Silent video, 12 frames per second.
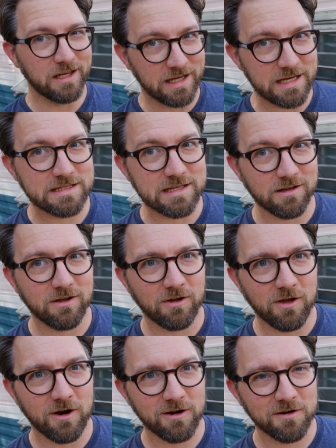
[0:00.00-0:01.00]
It's a
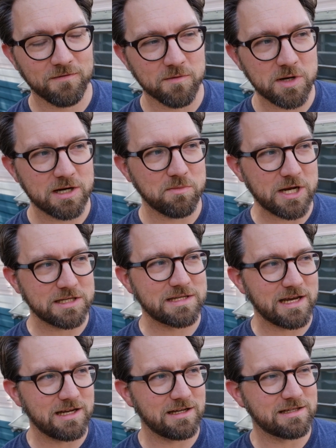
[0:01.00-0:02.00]
little harder for me to
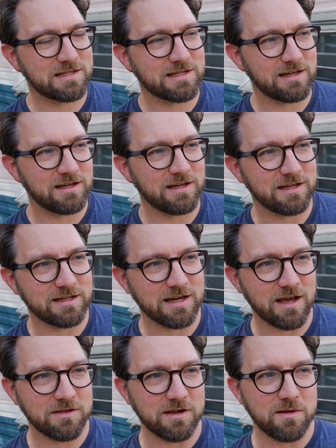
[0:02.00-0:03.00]
maintain it
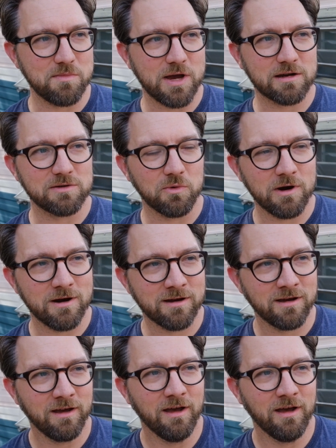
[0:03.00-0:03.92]
now that I'm back to work.